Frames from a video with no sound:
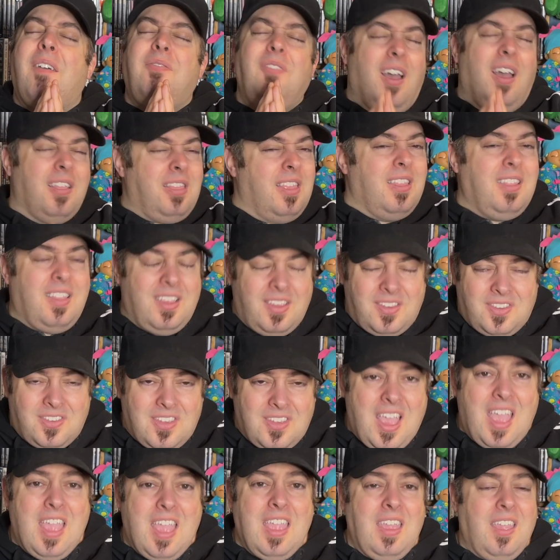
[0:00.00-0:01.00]
nothing to
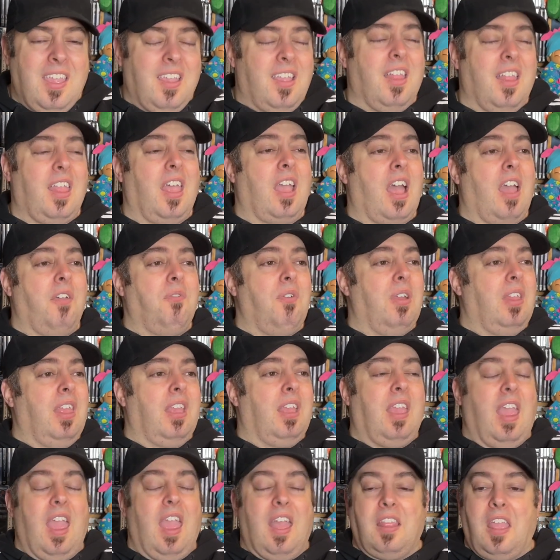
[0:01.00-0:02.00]
say, like I really
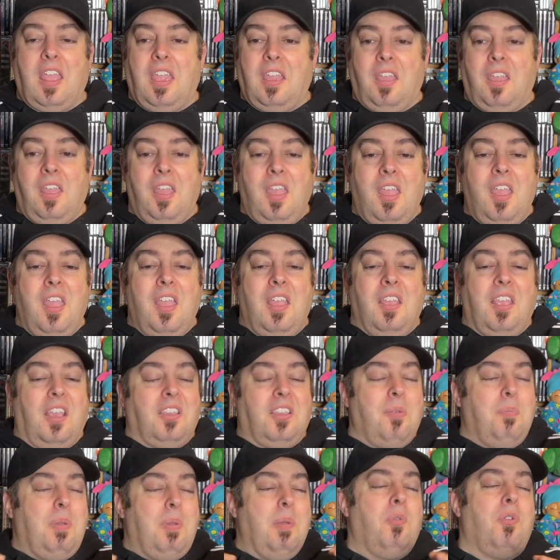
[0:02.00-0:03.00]
can't like. Like
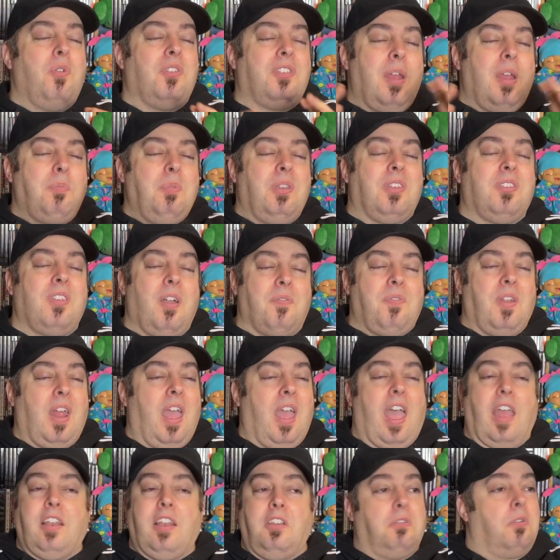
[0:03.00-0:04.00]
some people send me stuff and
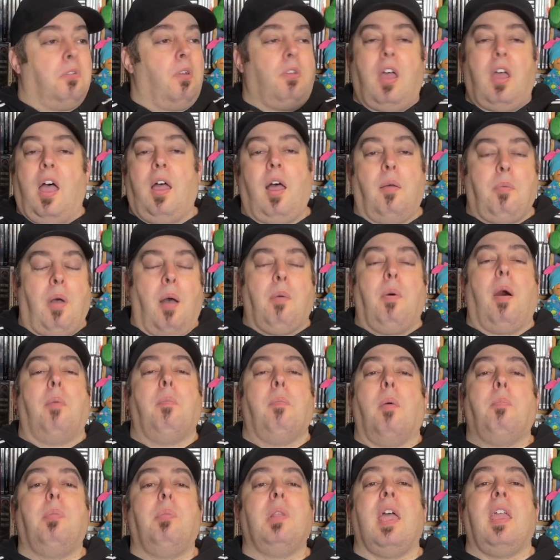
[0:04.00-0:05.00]
I, I just don't. I'm, I'm
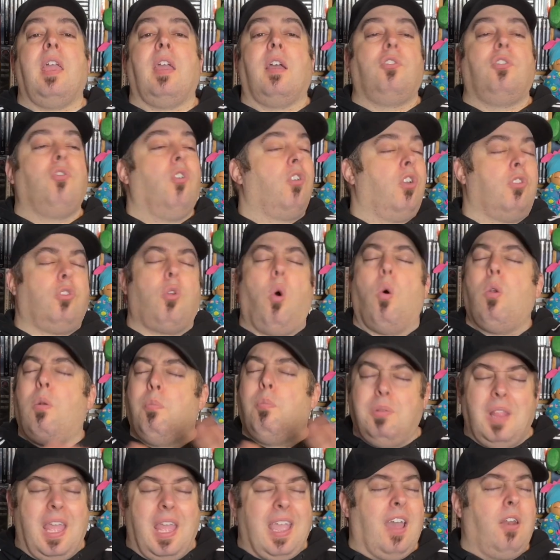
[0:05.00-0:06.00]
a blank, drawing a total
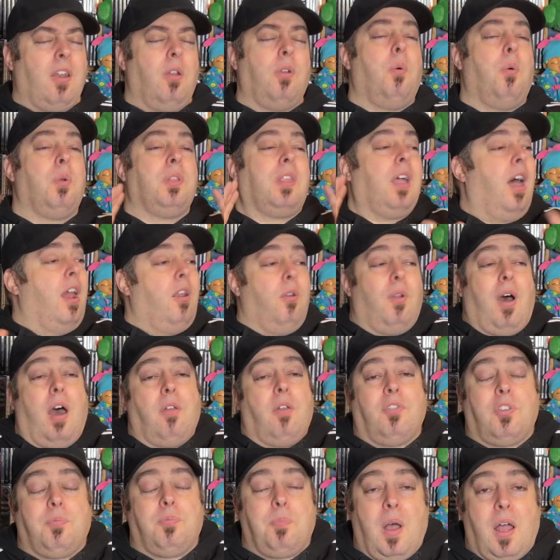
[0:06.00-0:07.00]
blank. I don't know what. The, I don't know how to
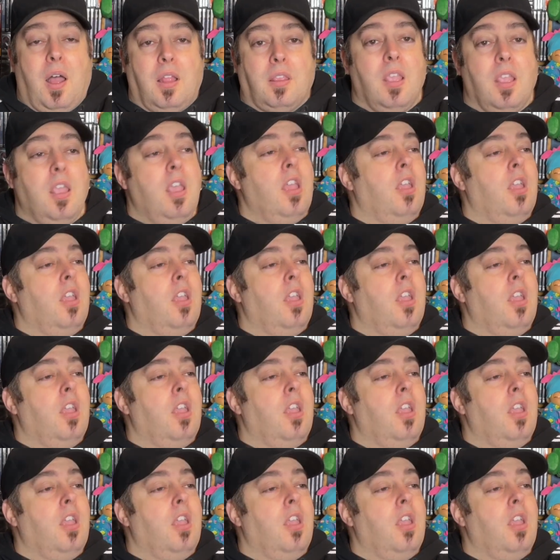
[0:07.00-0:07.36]
respond.